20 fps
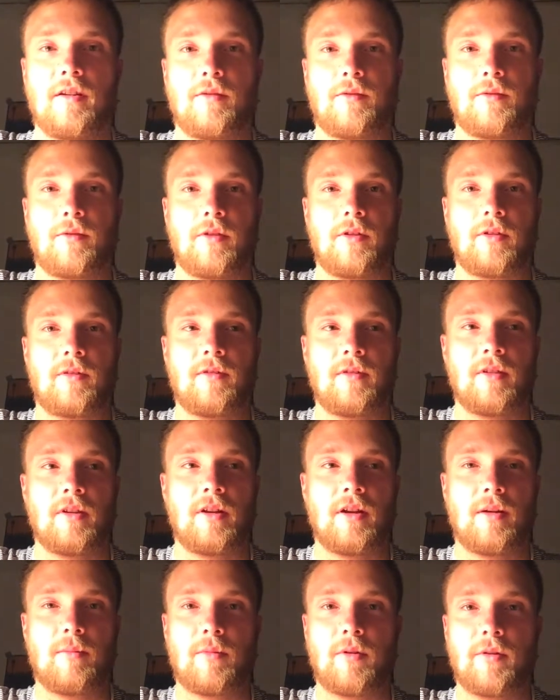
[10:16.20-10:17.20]
for a
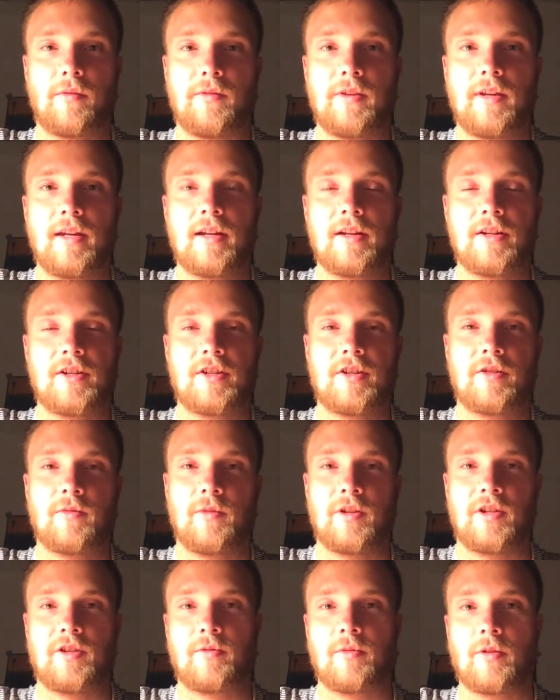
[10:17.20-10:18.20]
number of years,
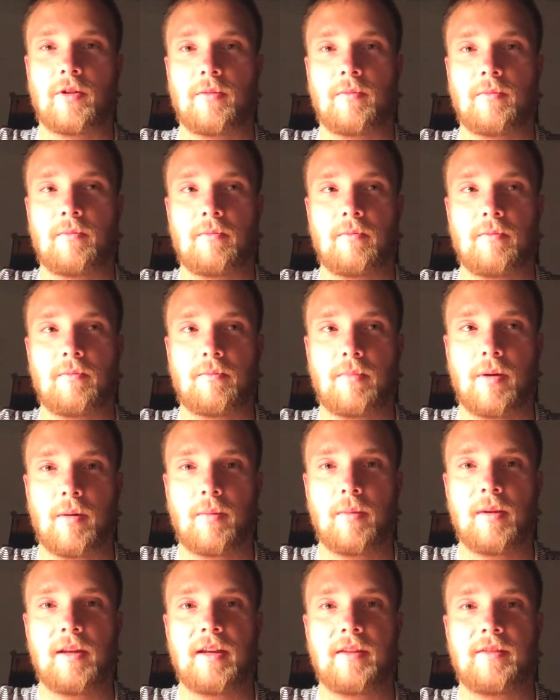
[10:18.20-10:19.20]
which were
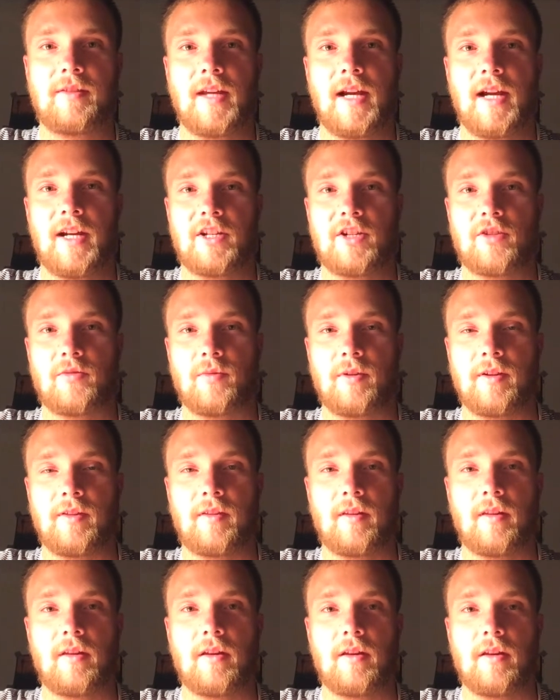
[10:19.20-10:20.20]
probably attached
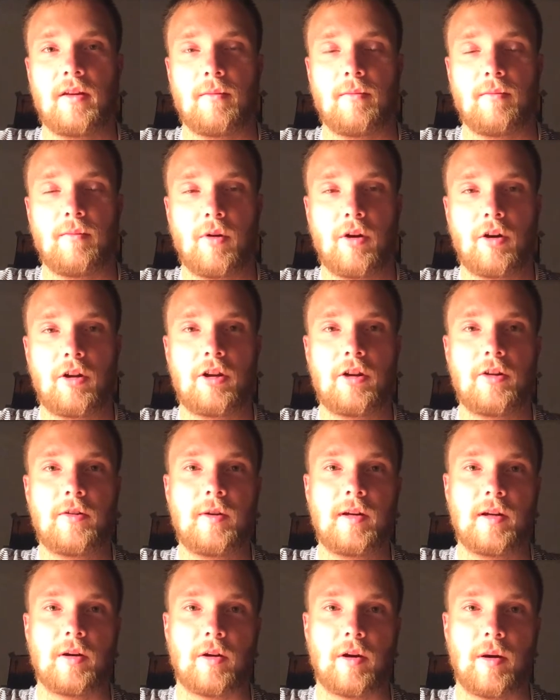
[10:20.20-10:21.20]
with
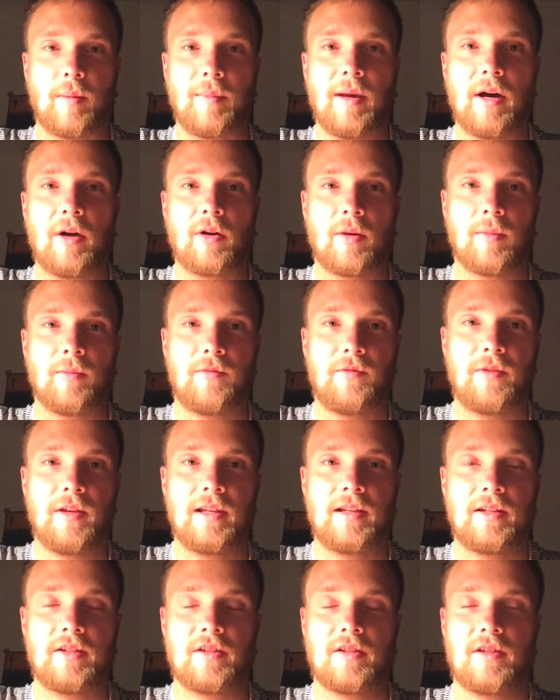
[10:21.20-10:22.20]
mercury or amalgam
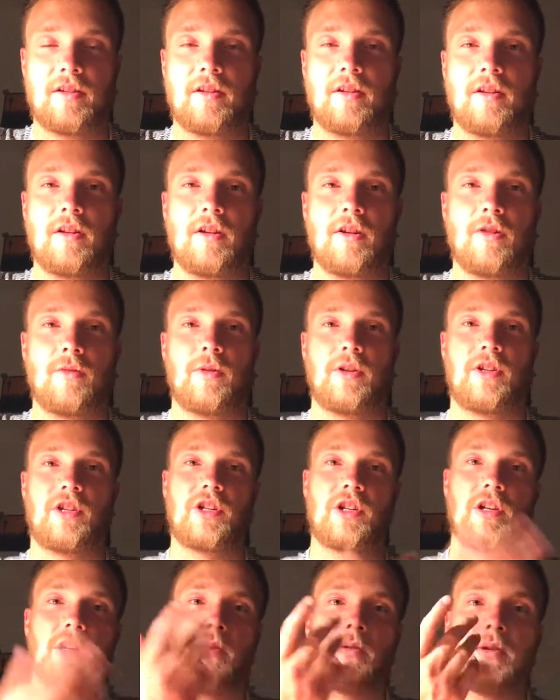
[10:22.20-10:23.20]
fillings, which
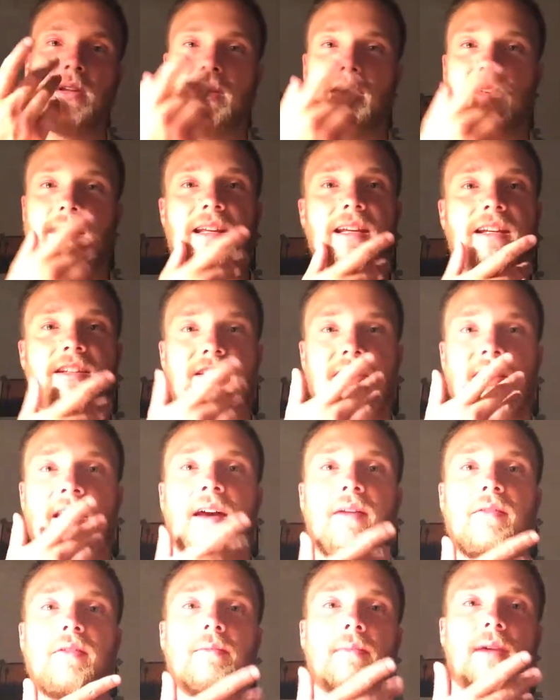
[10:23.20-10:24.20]
slowly leaks in
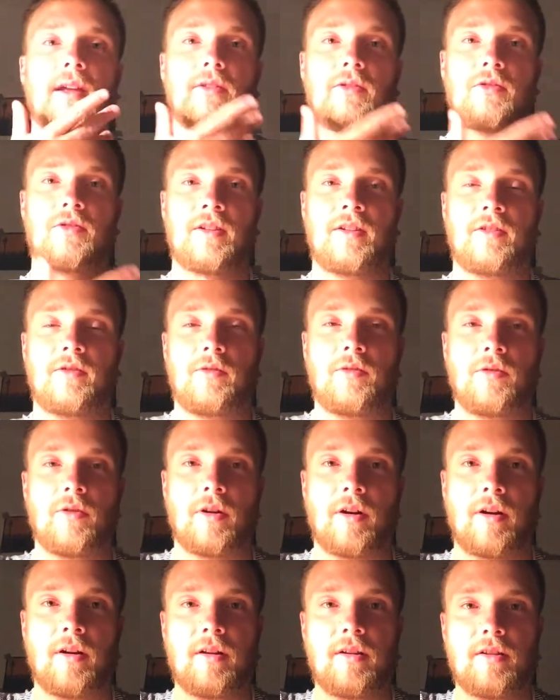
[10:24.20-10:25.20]
heavy metals into
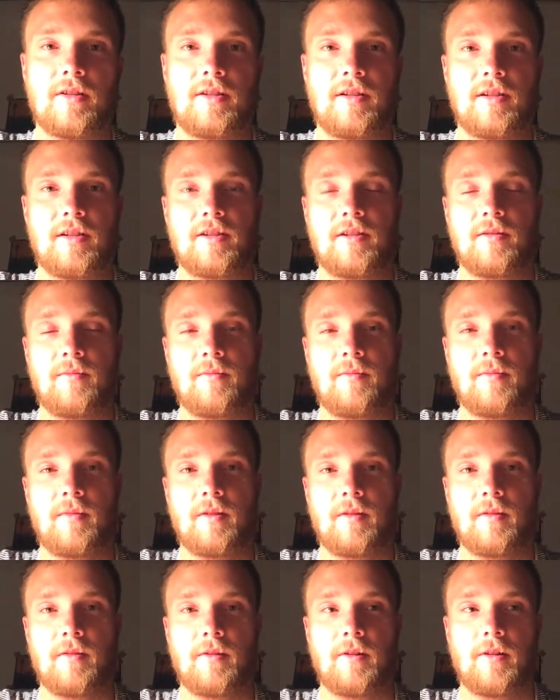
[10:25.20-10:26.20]
your system.
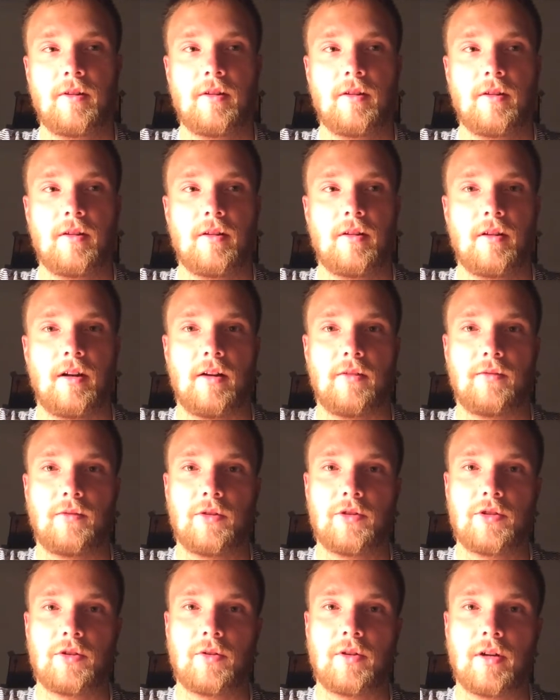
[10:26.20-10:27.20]
I've
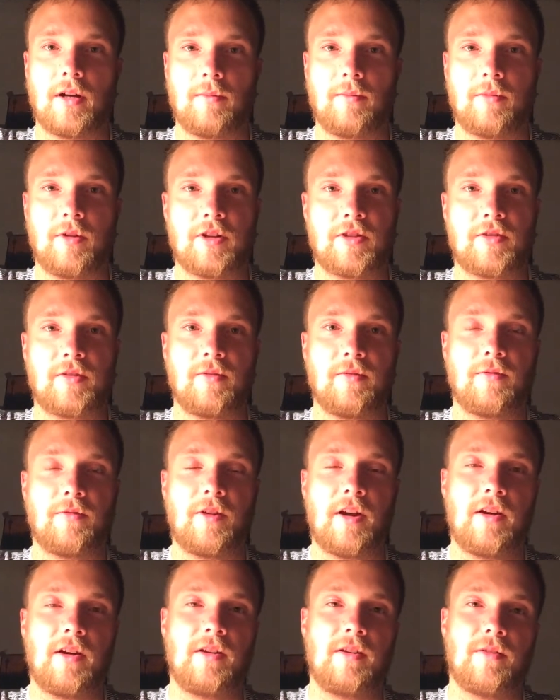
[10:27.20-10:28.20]
also was
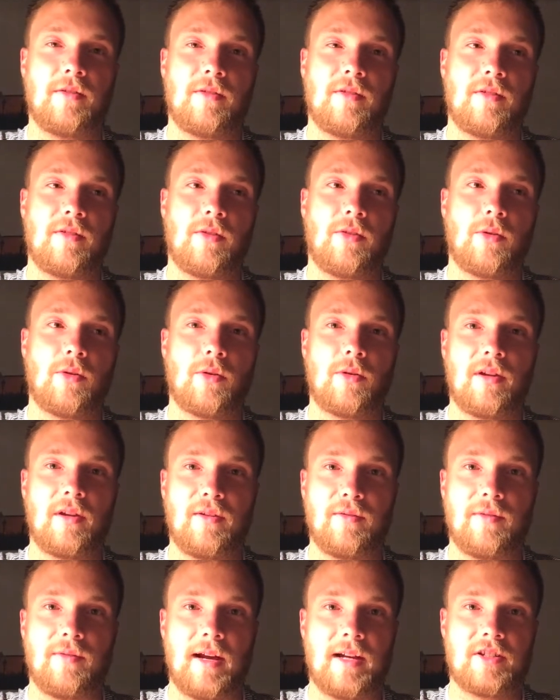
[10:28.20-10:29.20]
very thoroughly
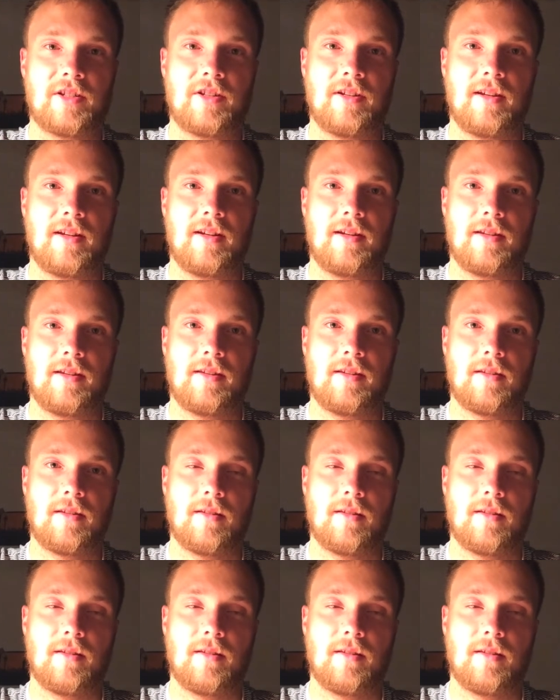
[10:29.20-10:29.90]
vaccinated,